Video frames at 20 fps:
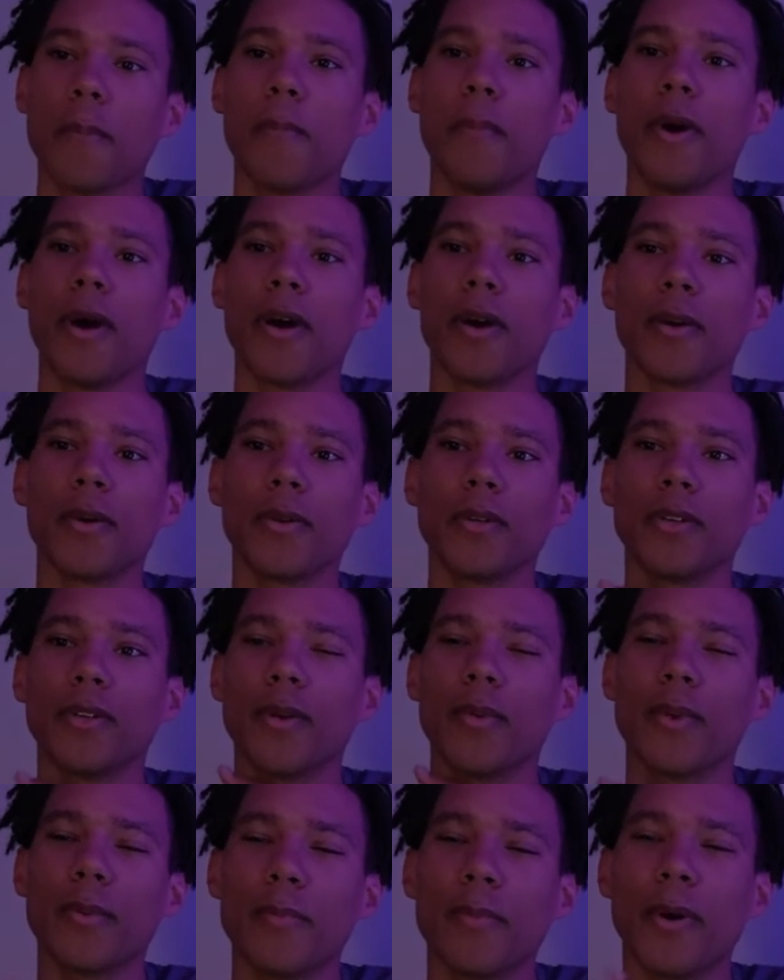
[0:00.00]
But
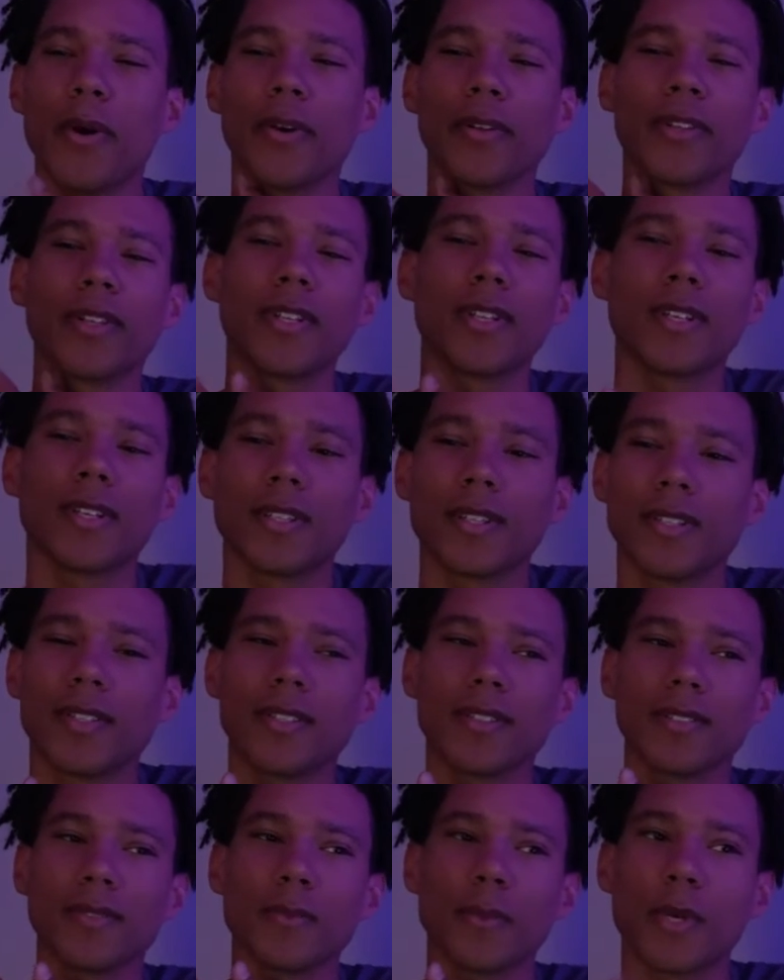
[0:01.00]
we both
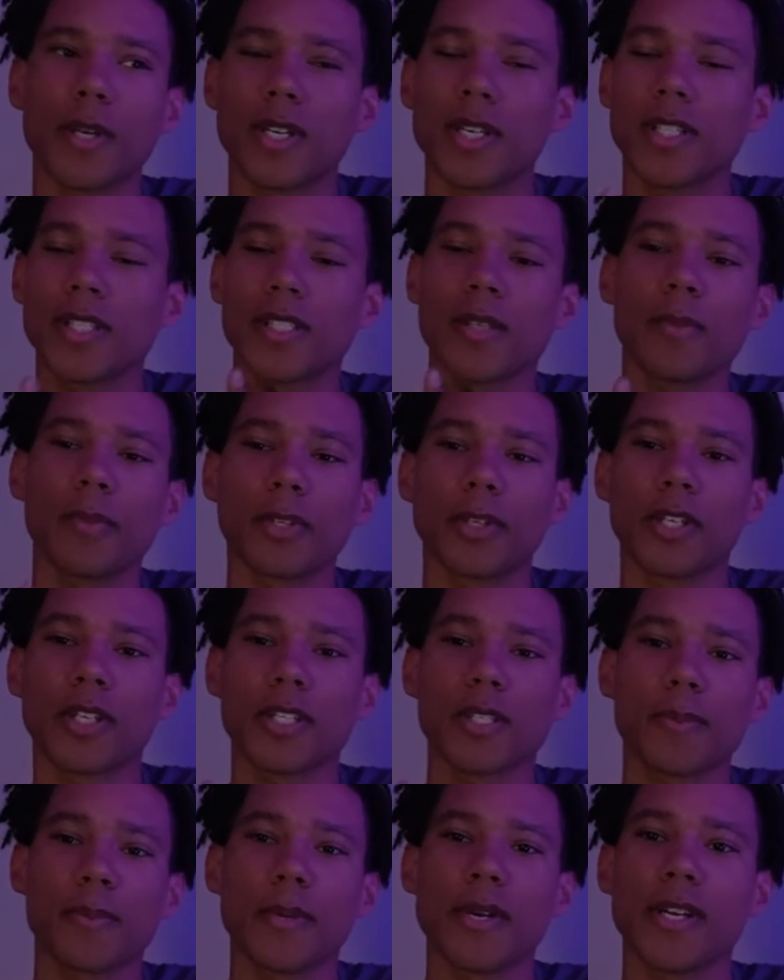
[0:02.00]
were in a similar
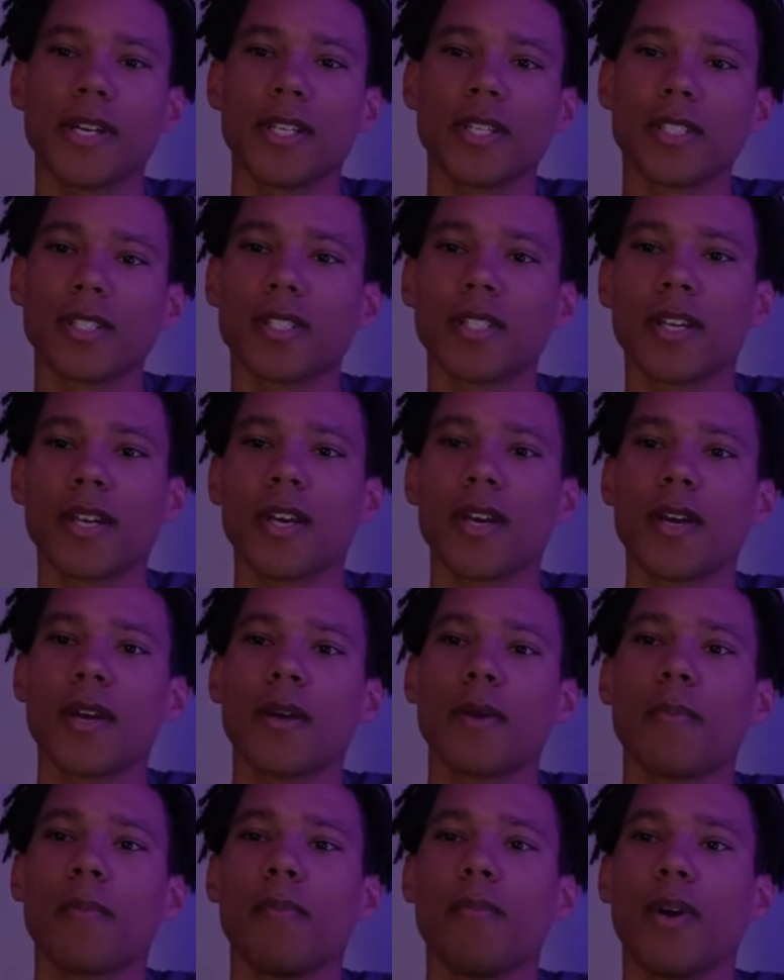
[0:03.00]
experience,
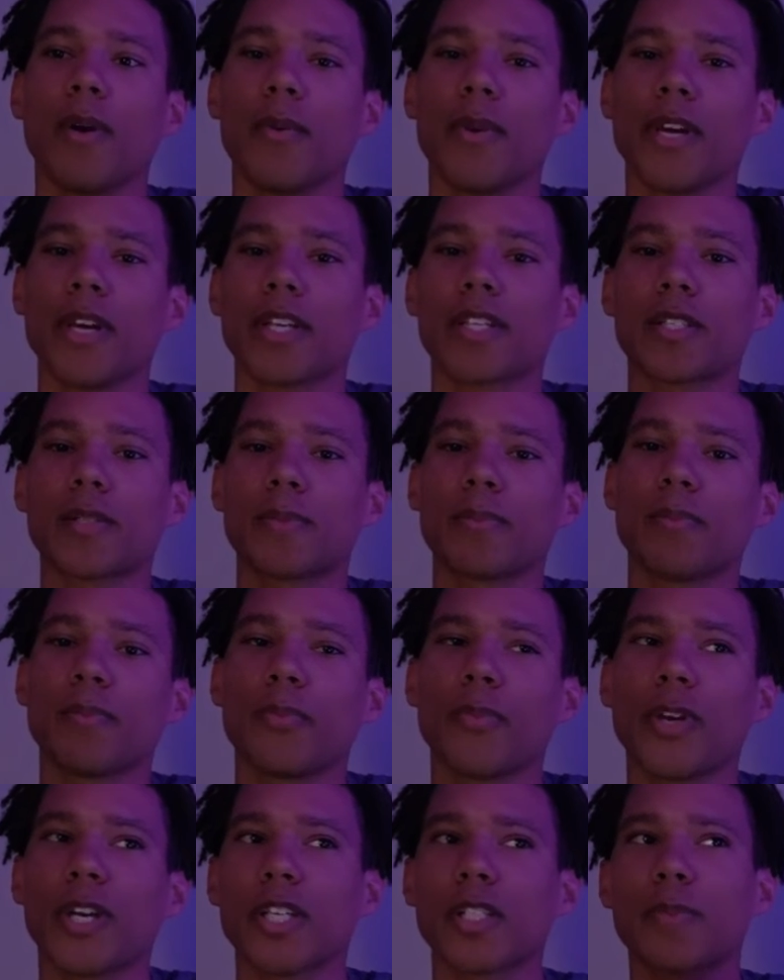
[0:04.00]
but we
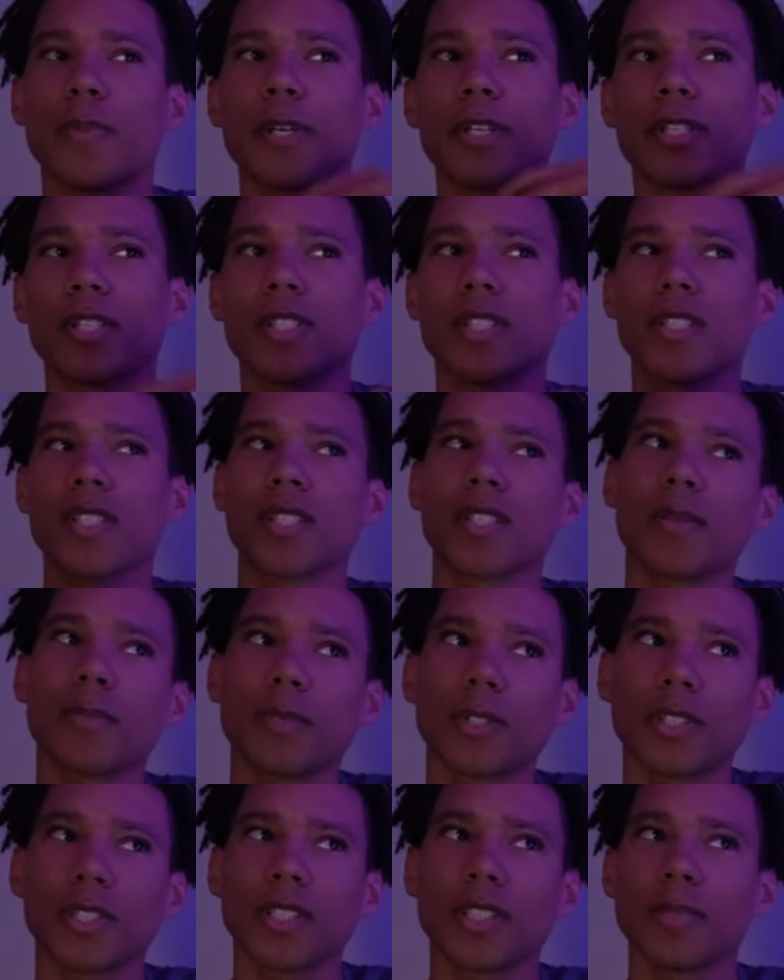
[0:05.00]
experience it
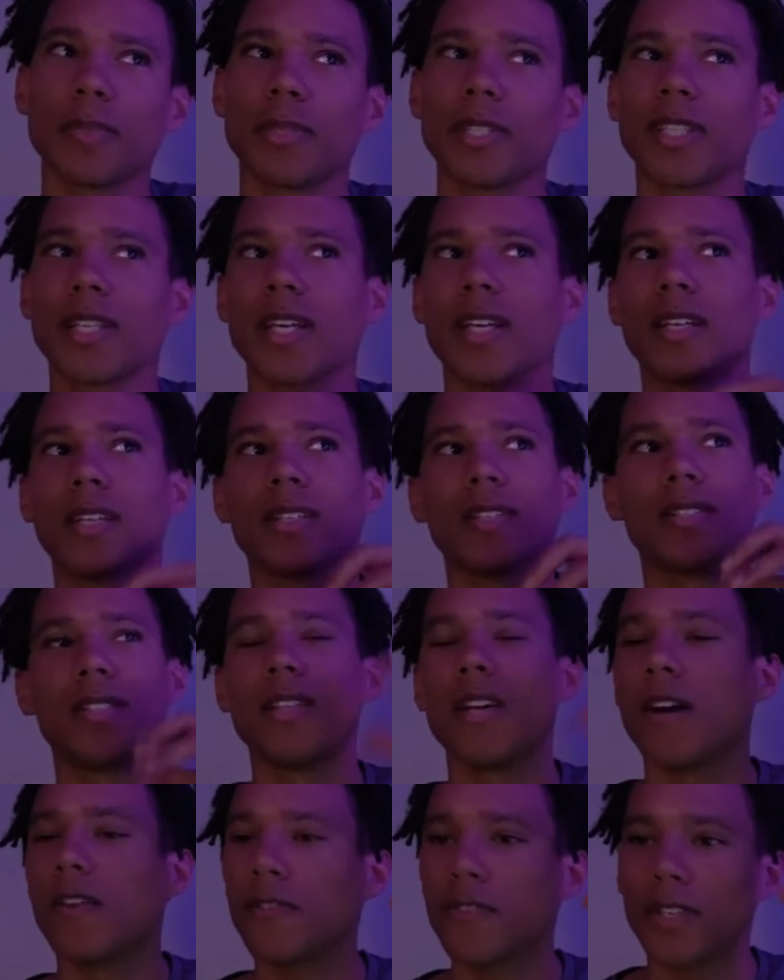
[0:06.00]
similarly, but then
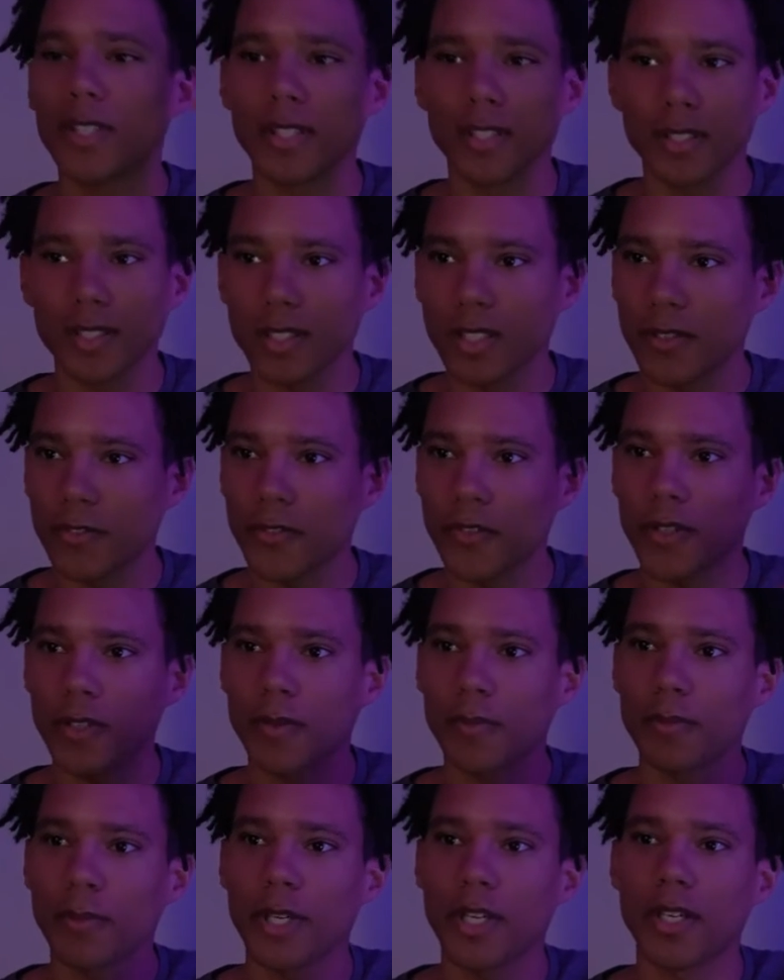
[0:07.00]
definitely
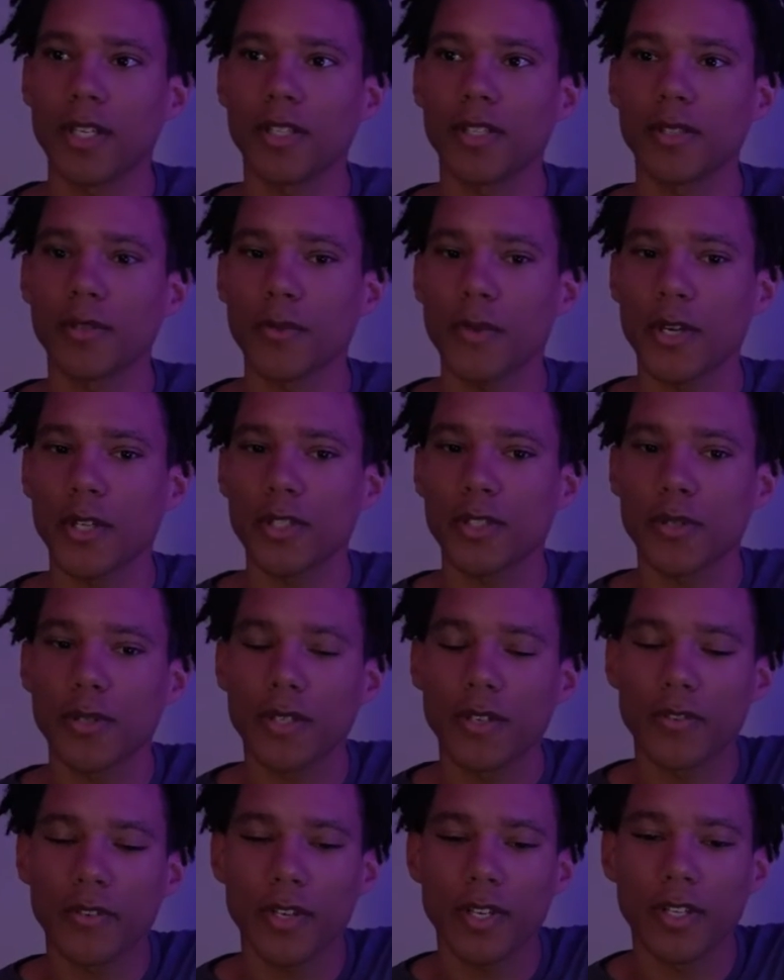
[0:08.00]
different because we are two
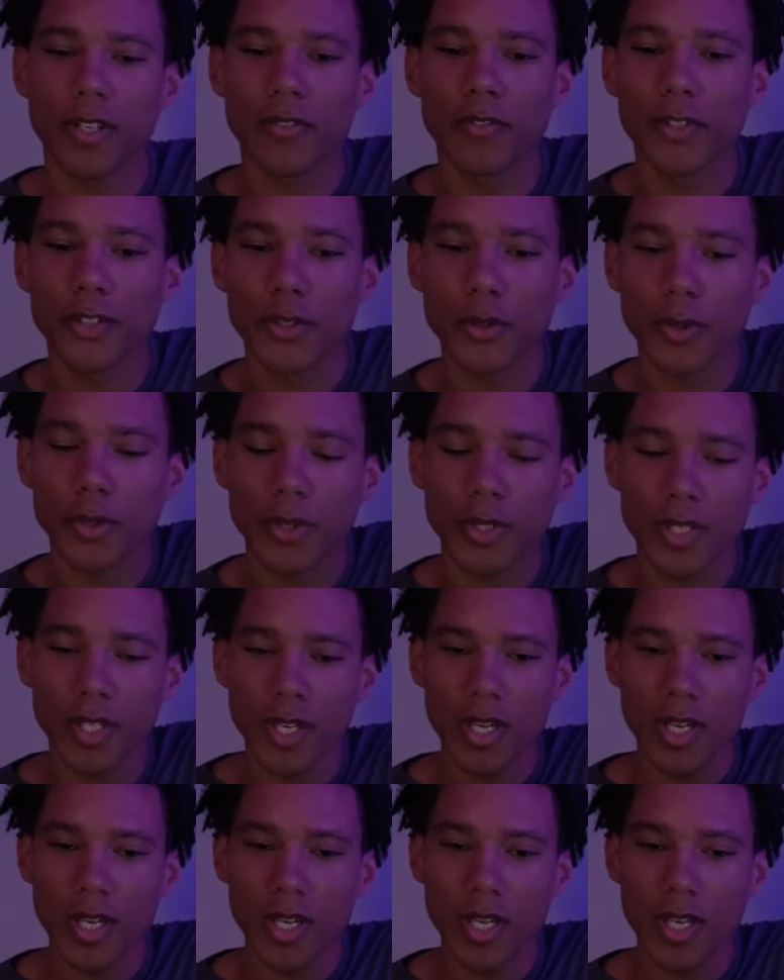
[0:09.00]
different individuals.